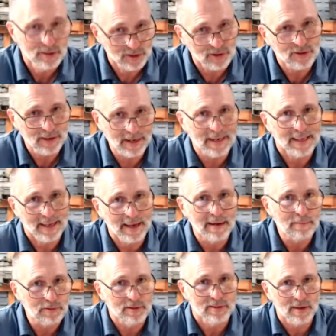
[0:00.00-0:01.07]
turn on a
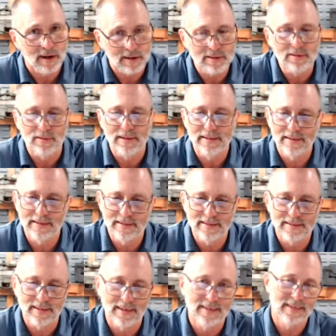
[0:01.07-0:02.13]
camera and talk to it.
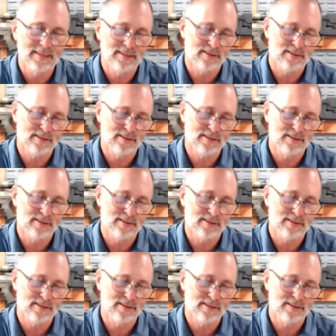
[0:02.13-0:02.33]
It's